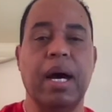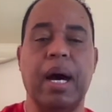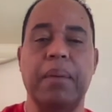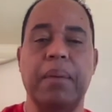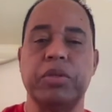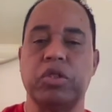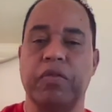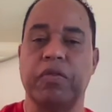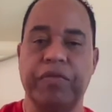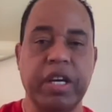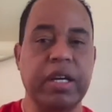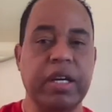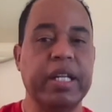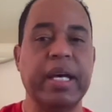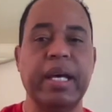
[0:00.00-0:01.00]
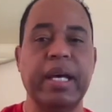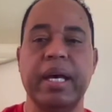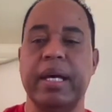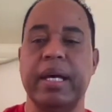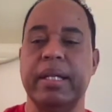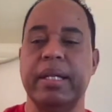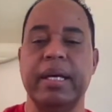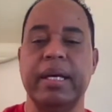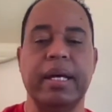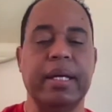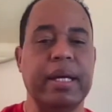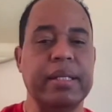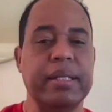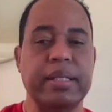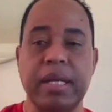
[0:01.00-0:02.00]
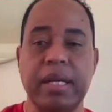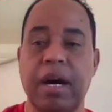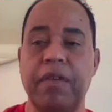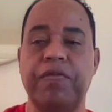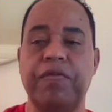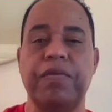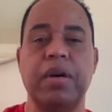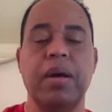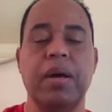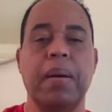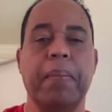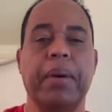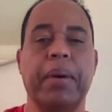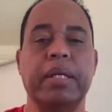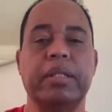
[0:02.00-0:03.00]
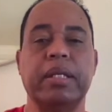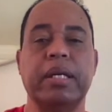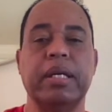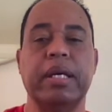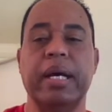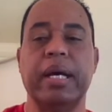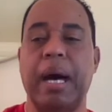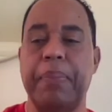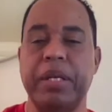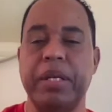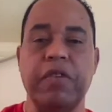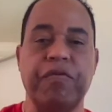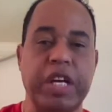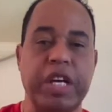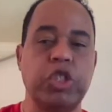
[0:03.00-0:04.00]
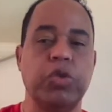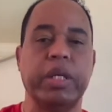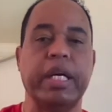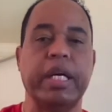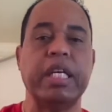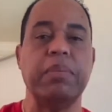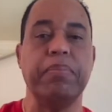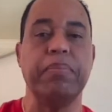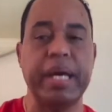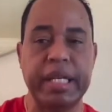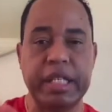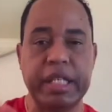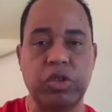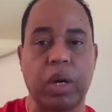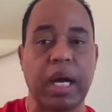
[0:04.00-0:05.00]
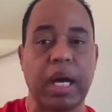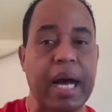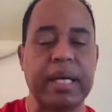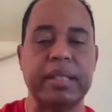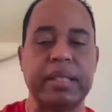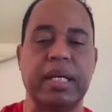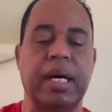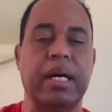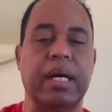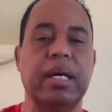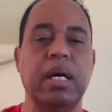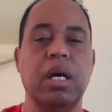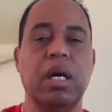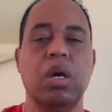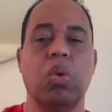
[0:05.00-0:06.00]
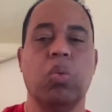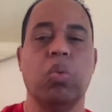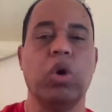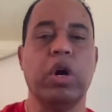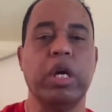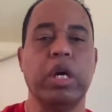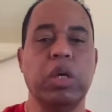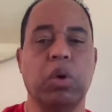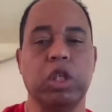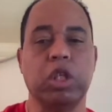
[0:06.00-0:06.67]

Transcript: severely and stuff. But it happened eventually. He made it to Kakata, where he was